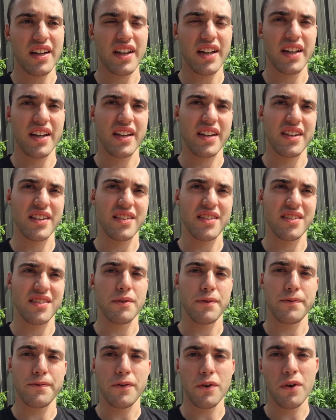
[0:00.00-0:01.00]
And
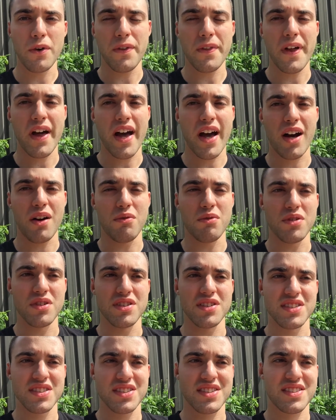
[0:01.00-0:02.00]
before that
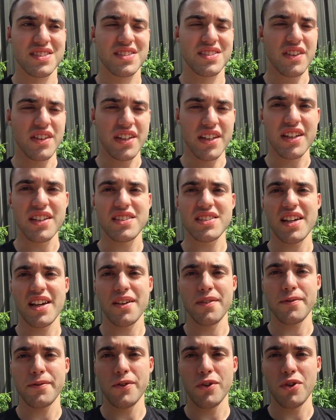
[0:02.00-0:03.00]
was the year
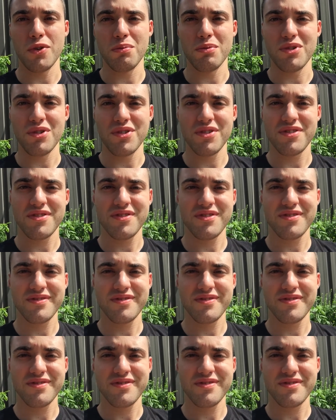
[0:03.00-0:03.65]
10 formal.